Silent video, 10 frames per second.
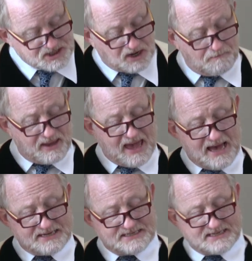some
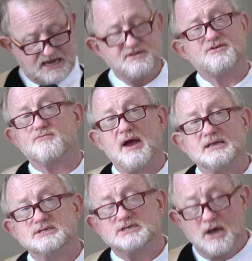began to say the
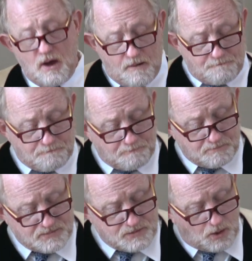threats,
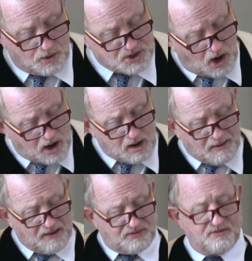or talk
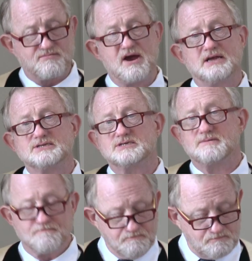about the threats
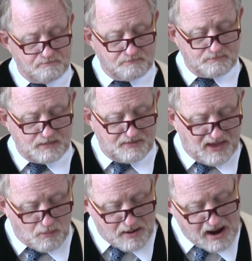
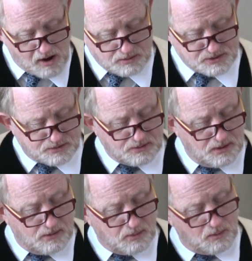that were out, or
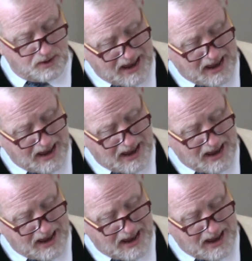what would